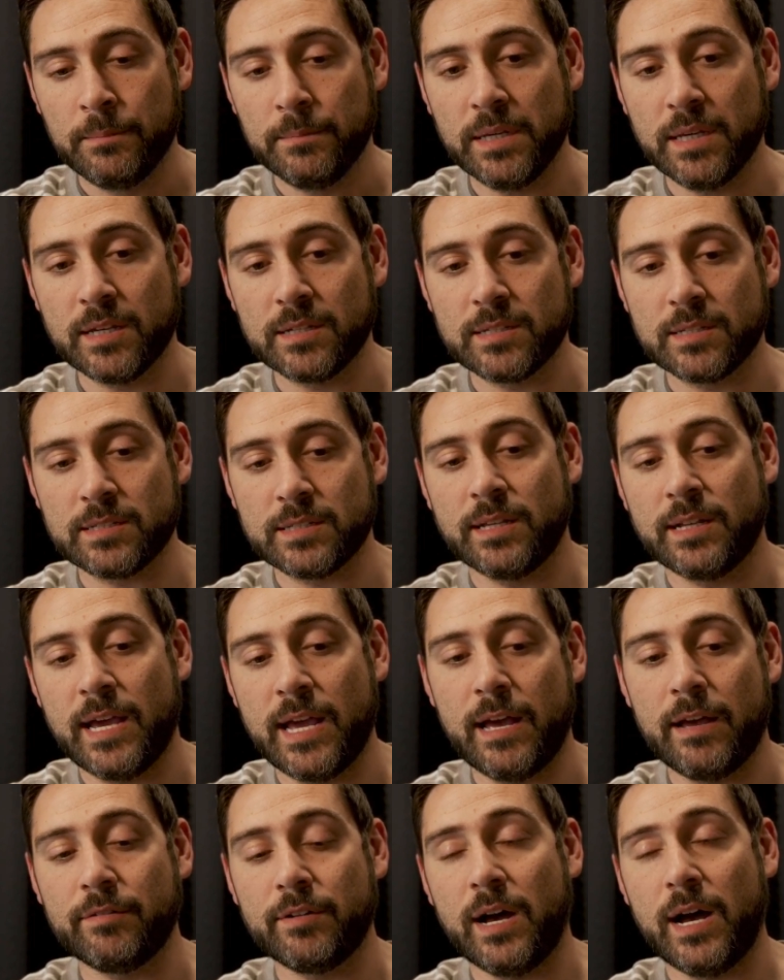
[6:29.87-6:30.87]
because it's going
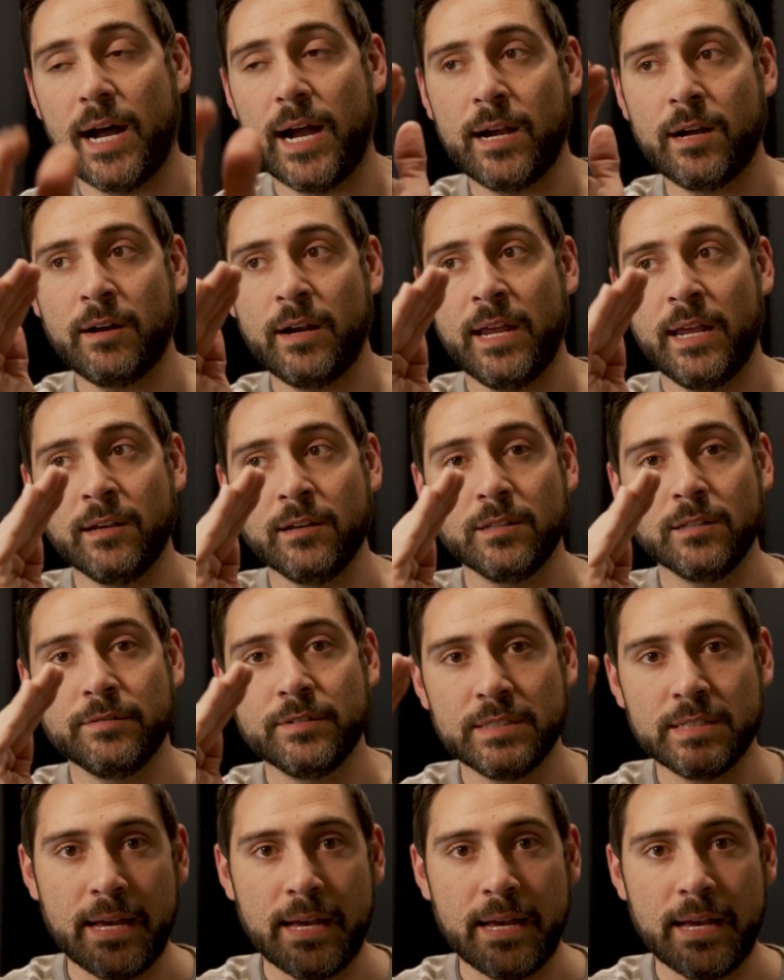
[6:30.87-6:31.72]
to have a higher angle of